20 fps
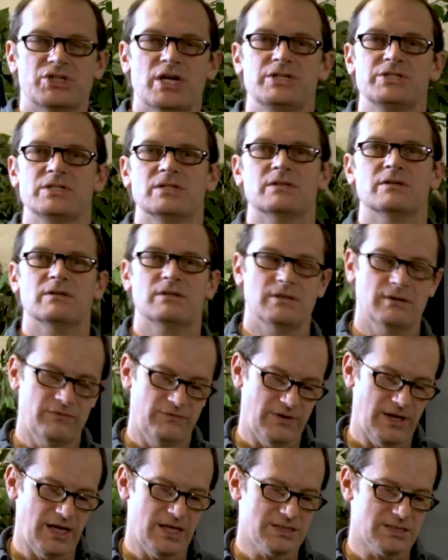changing the
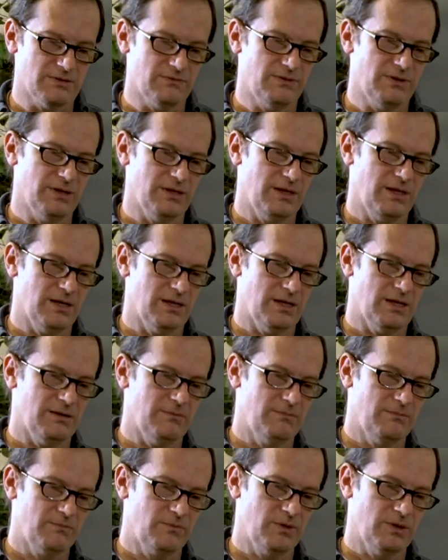phase of
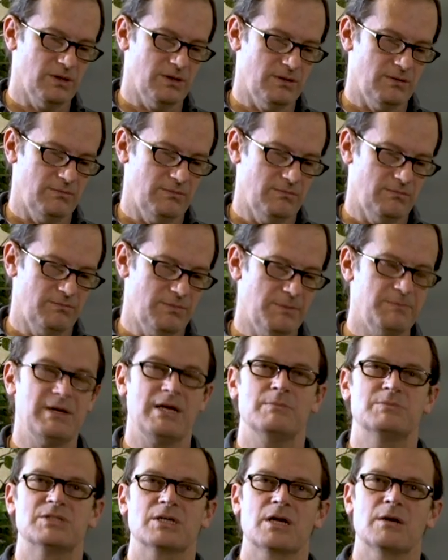the
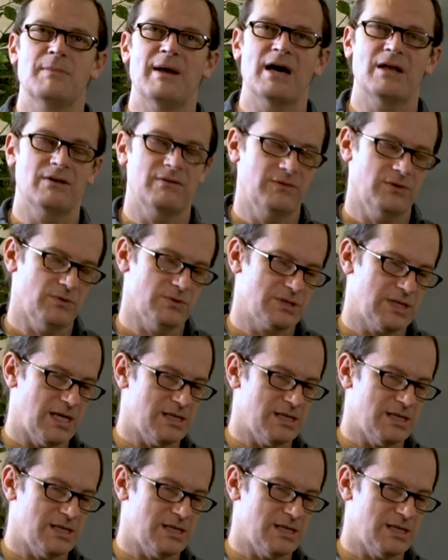beams that come out of those